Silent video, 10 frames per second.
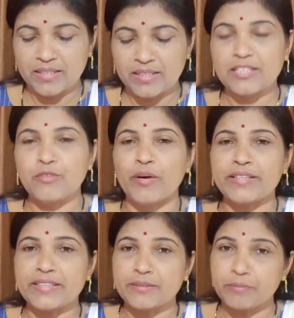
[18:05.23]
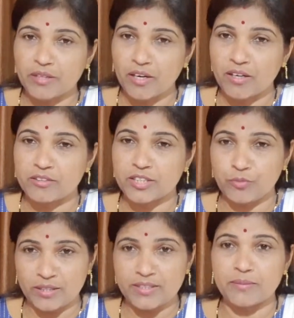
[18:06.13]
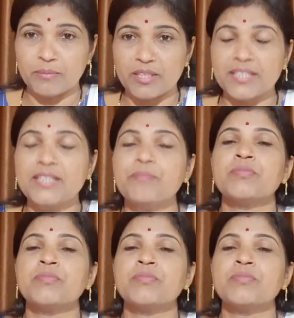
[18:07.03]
He wanted money,